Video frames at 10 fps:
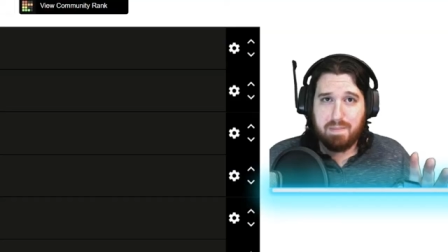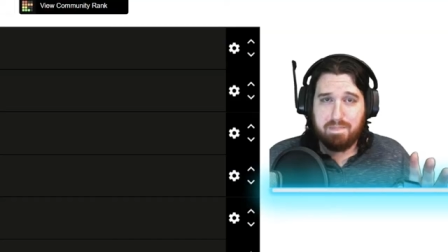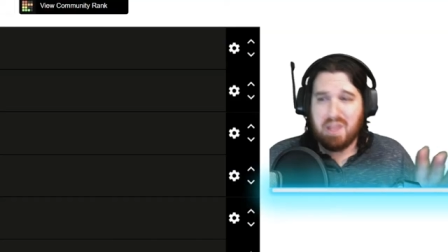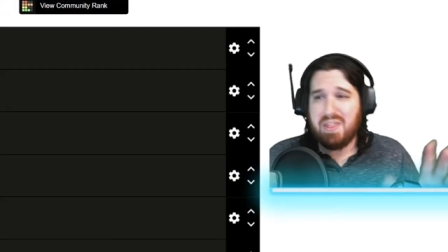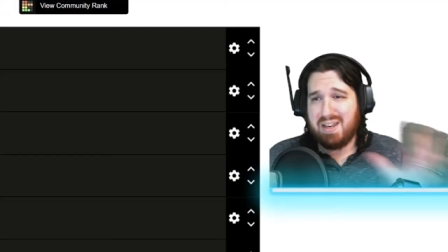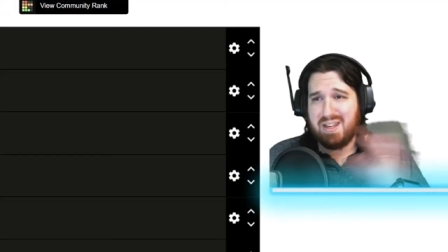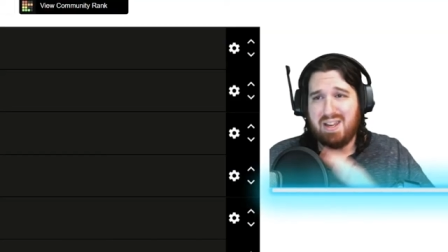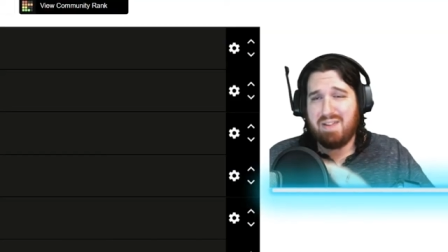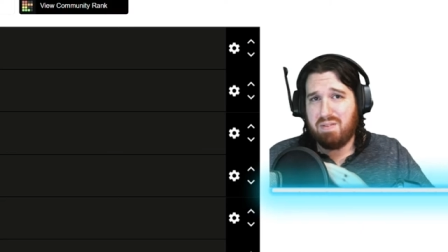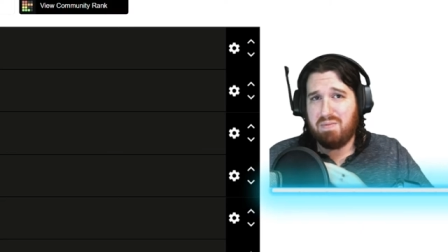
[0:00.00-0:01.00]
And they did
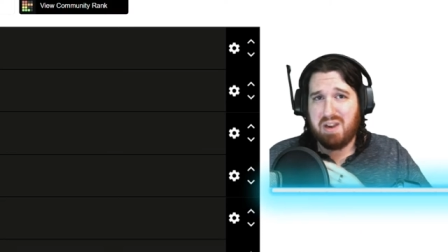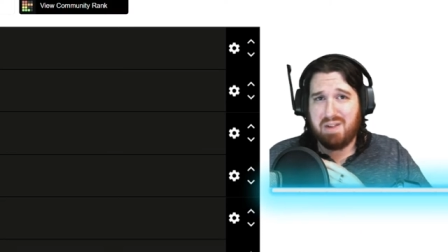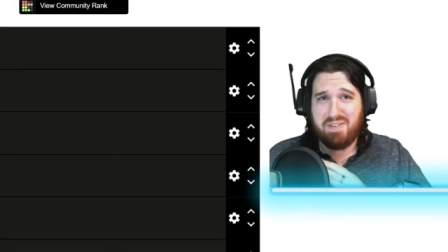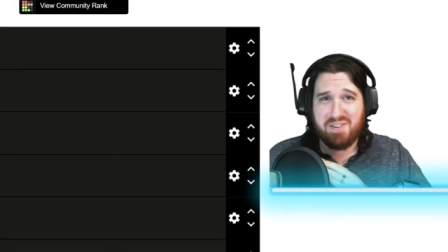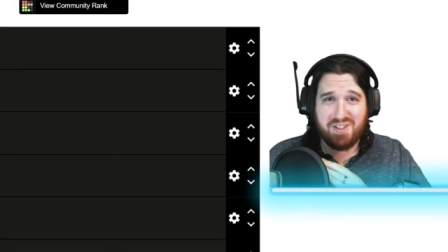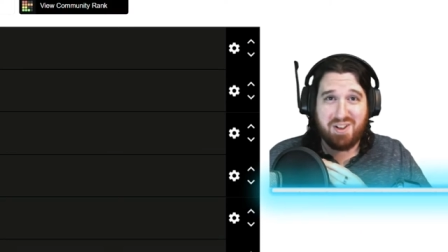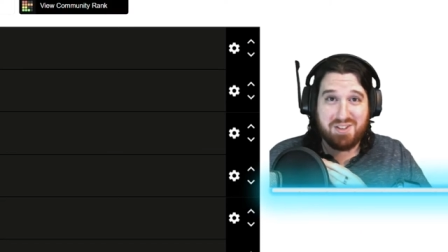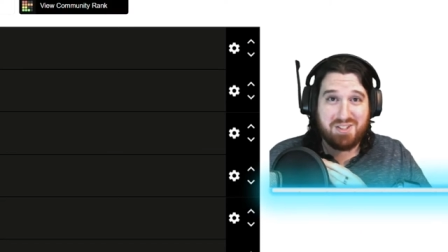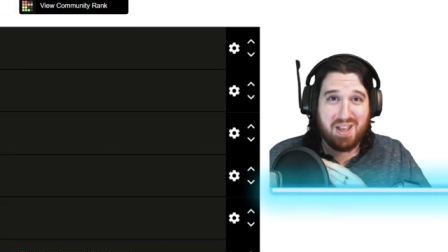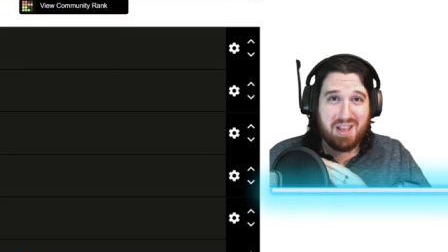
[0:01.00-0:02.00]
even when it first
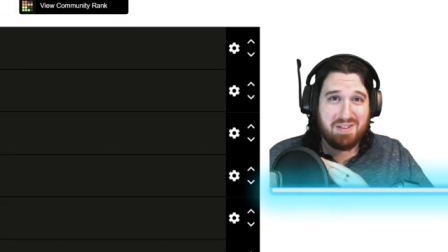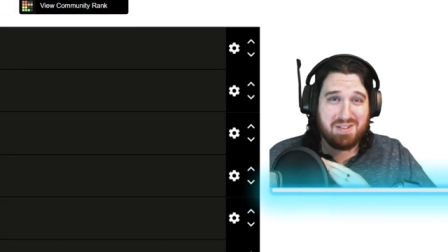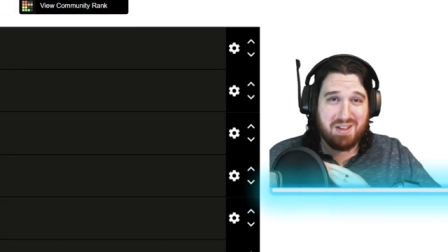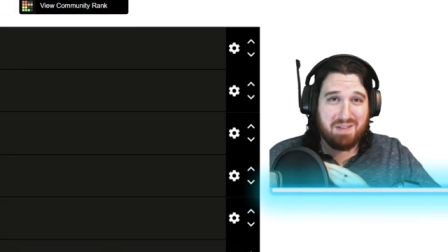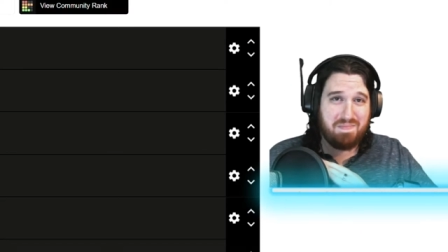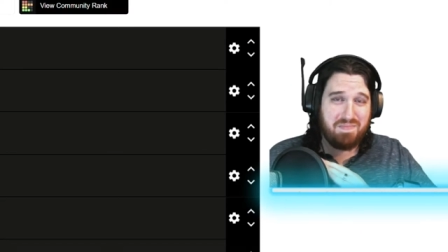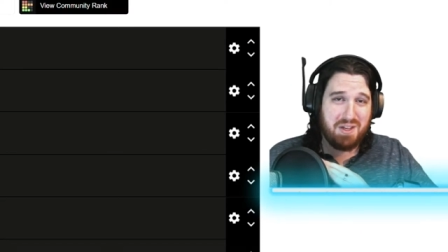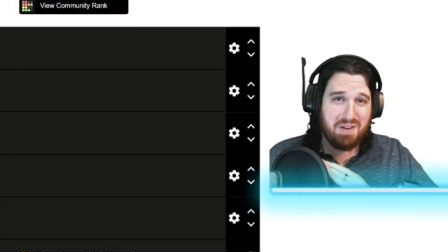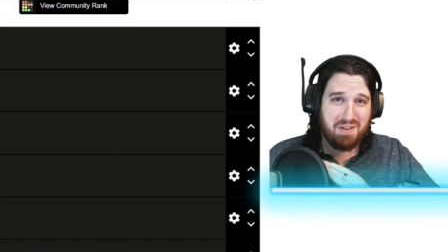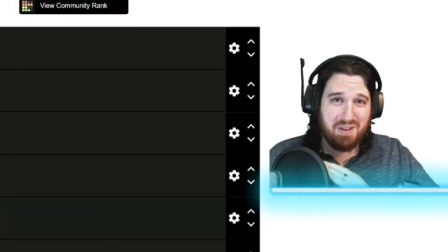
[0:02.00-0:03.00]
launched. I used to, you
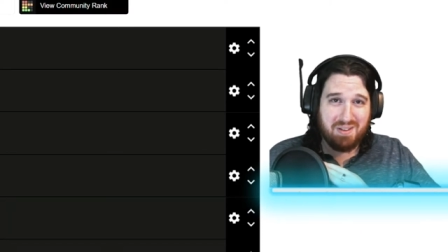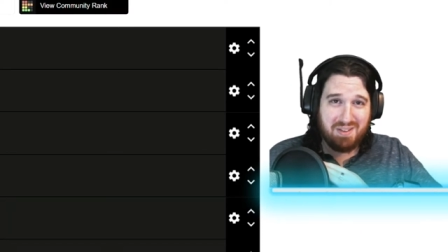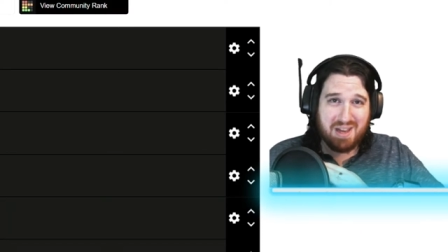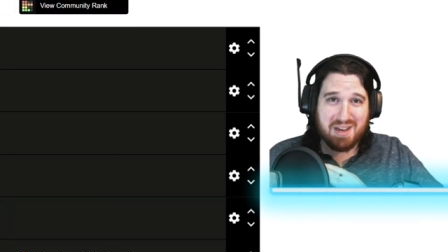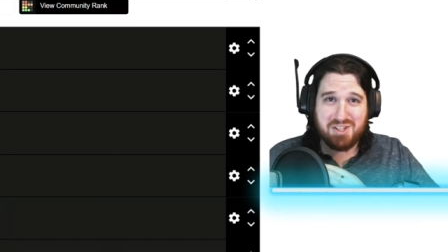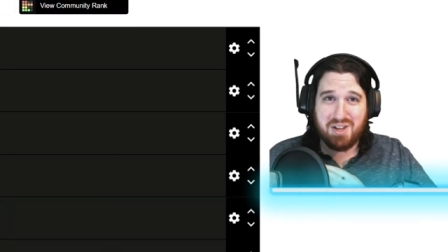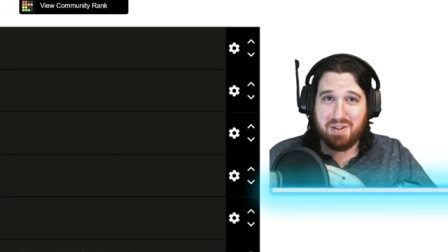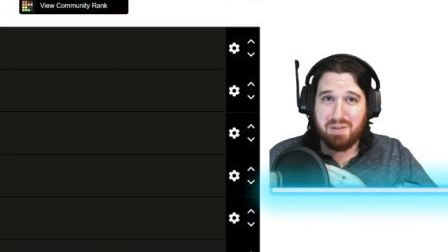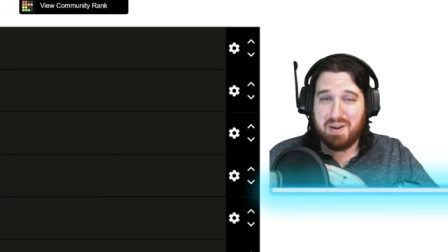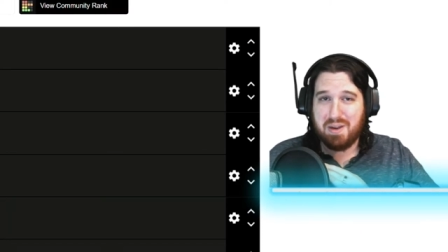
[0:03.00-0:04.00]
know, kind of
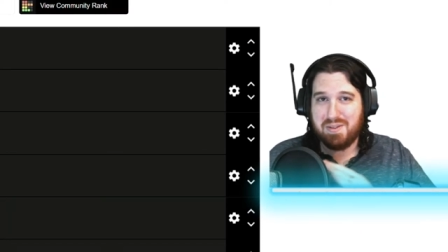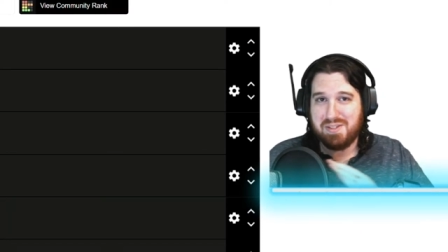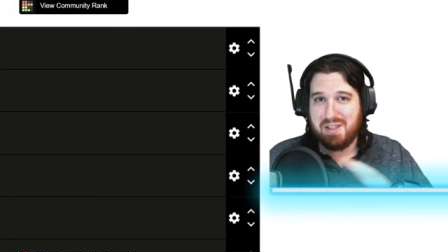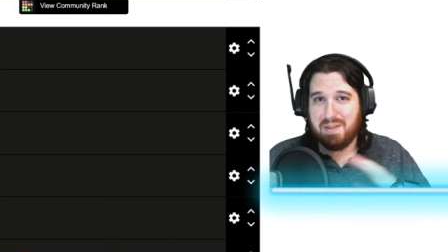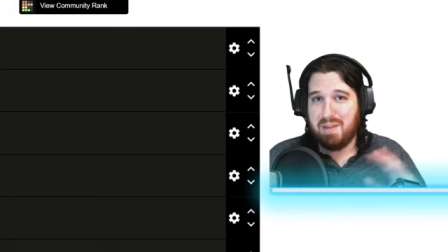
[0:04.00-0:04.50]
chuckle when I would see them,